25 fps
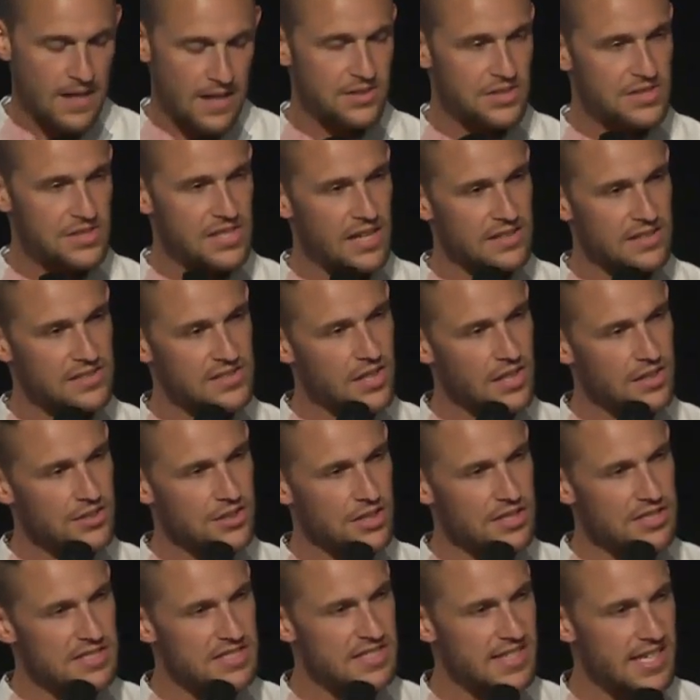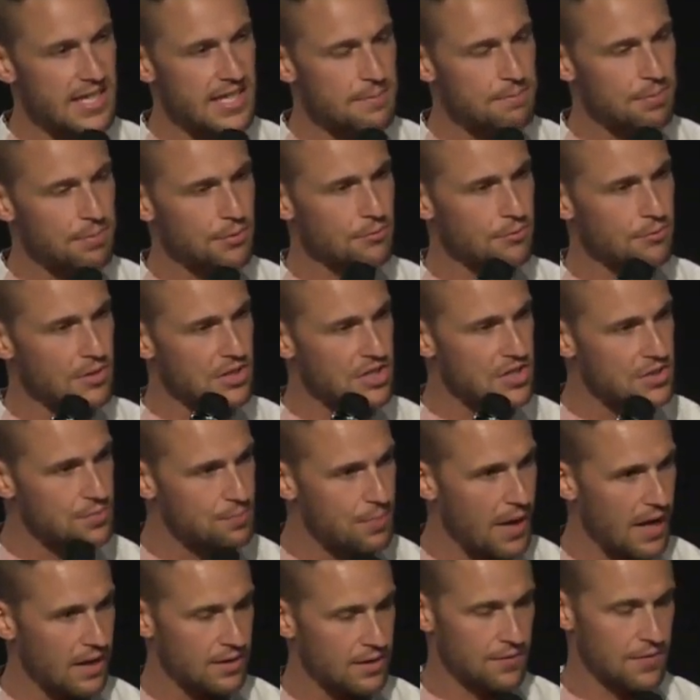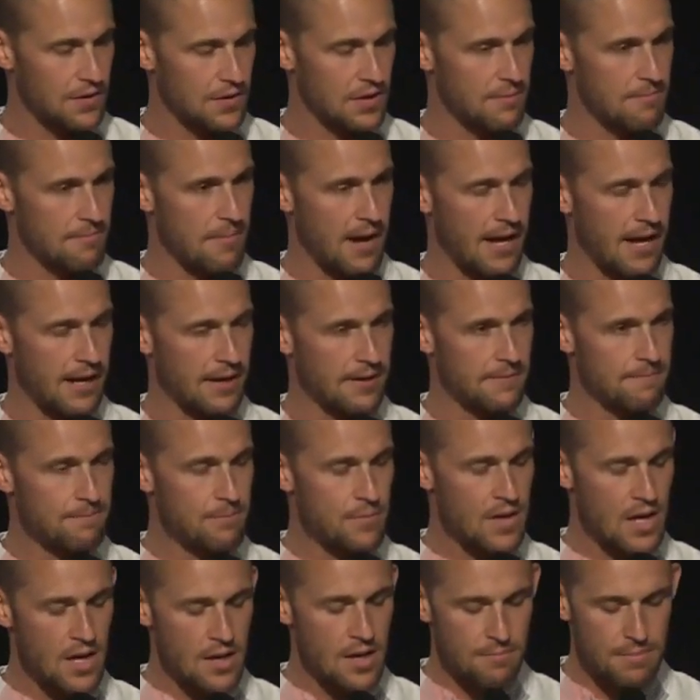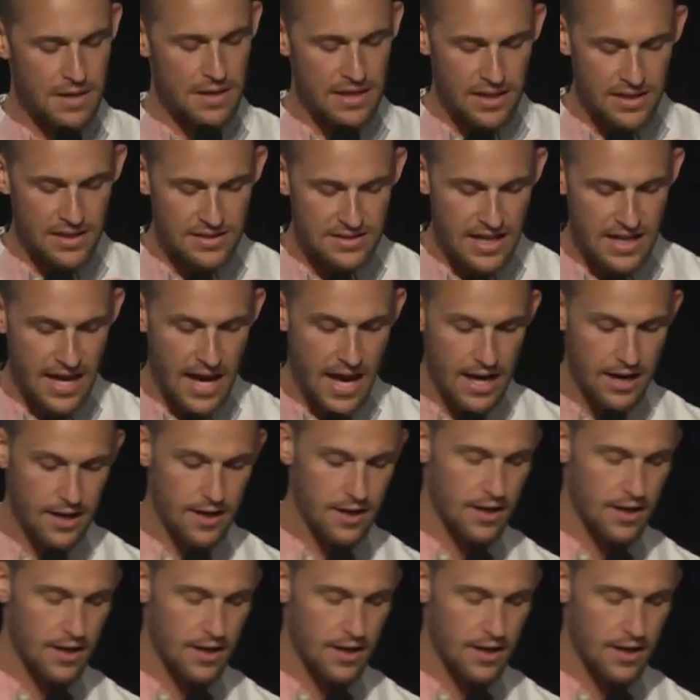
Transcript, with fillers: I just had such a deep respect for the man because he had